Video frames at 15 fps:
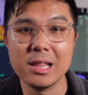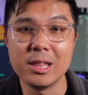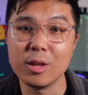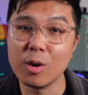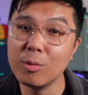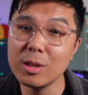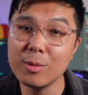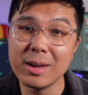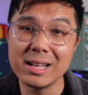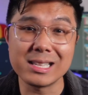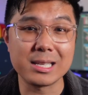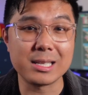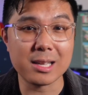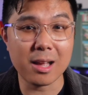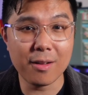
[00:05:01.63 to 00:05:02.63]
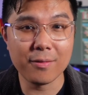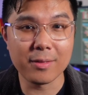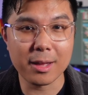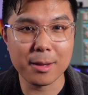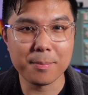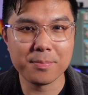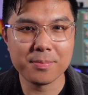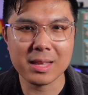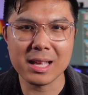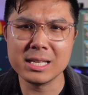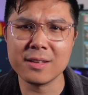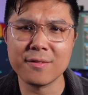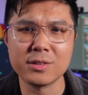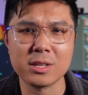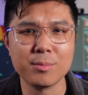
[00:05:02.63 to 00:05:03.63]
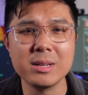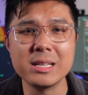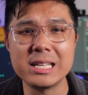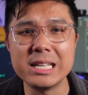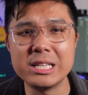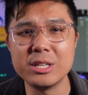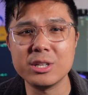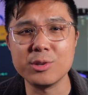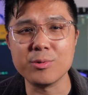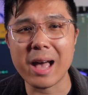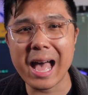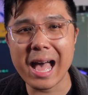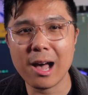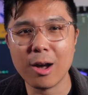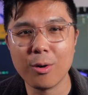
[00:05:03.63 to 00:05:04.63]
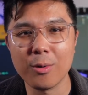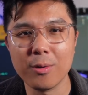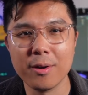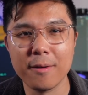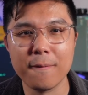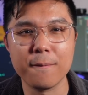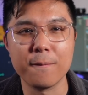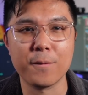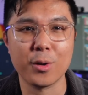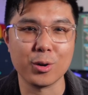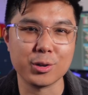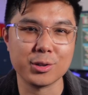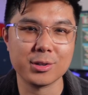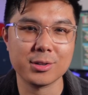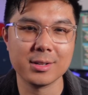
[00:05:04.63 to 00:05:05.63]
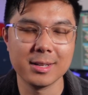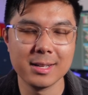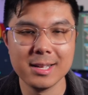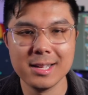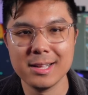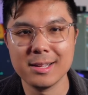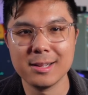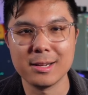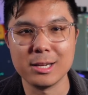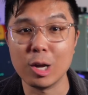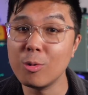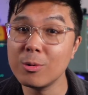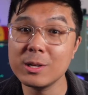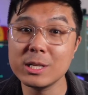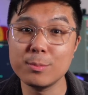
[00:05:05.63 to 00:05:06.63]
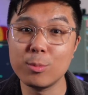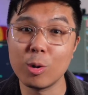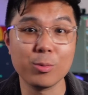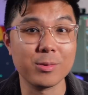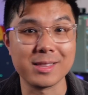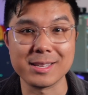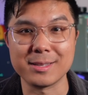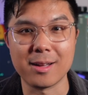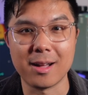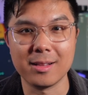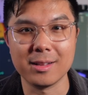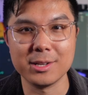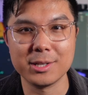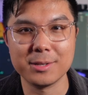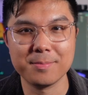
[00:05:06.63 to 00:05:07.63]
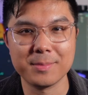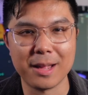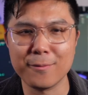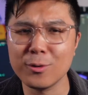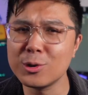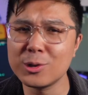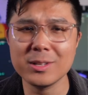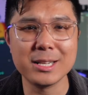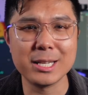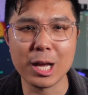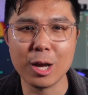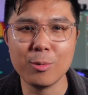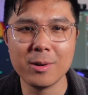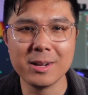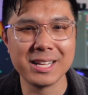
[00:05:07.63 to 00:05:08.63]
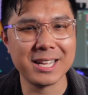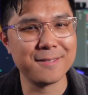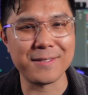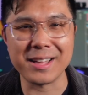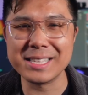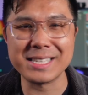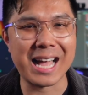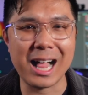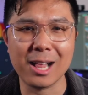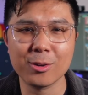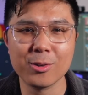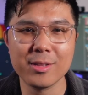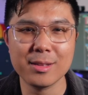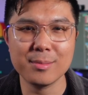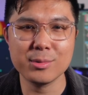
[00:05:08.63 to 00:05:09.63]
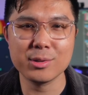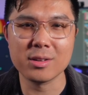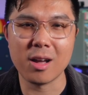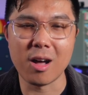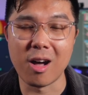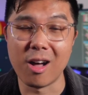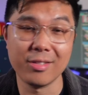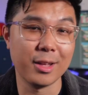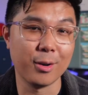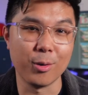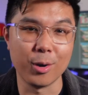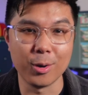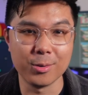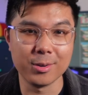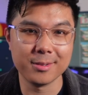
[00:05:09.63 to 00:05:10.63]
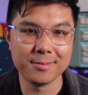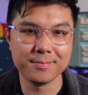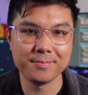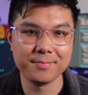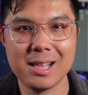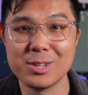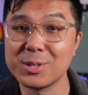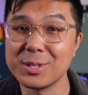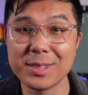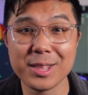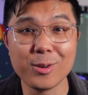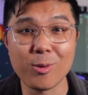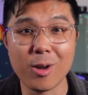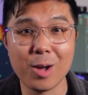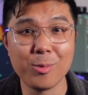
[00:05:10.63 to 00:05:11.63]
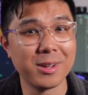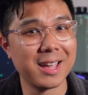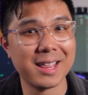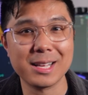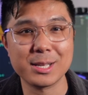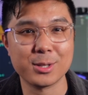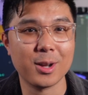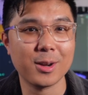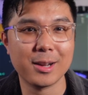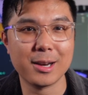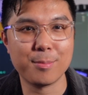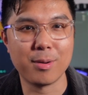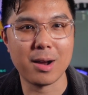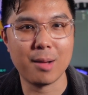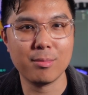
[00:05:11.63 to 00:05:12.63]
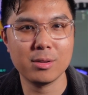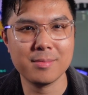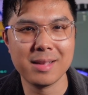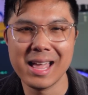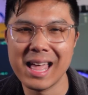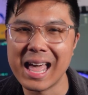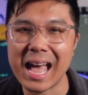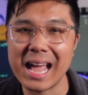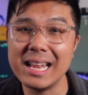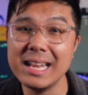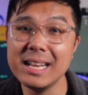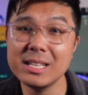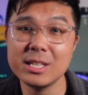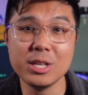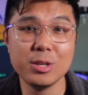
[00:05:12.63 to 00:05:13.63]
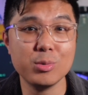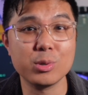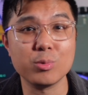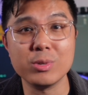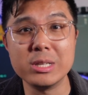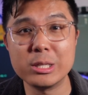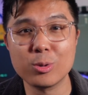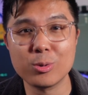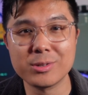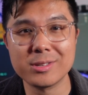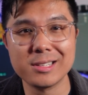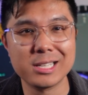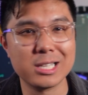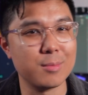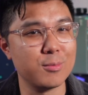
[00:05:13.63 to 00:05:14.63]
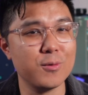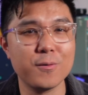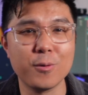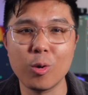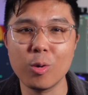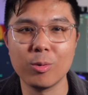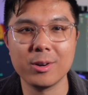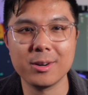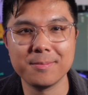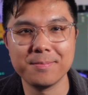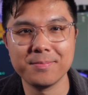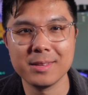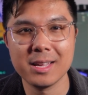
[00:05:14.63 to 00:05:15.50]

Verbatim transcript: The only way to solve them is if someone teaches you how first. No one is born with this knowledge, and virtually no one invents algorithms on their own. There's nothing wrong with getting stuck on a problem and needing to use resources to move forward.